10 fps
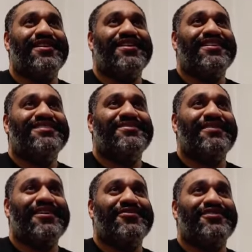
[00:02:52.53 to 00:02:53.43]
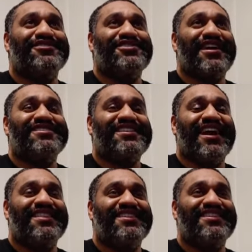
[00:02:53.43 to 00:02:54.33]
to Blake Christian, as he
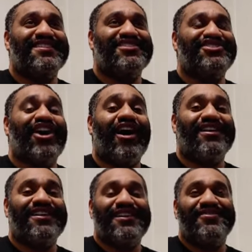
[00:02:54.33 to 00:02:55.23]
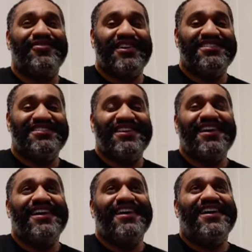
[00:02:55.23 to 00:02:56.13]
had the shock face
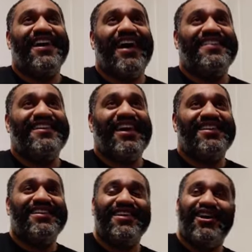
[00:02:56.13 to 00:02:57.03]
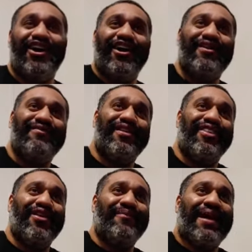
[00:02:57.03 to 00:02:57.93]
at the end of
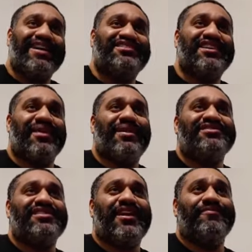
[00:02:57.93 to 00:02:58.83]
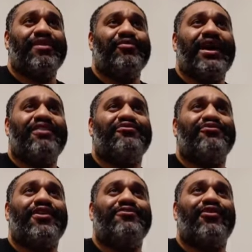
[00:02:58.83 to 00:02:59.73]
the match. Second match of the night, we had
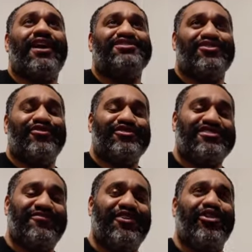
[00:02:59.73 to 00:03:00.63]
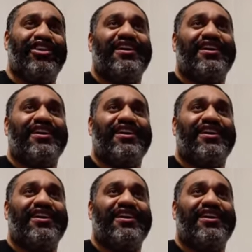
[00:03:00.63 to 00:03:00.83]
Fred Rosser versus Filthy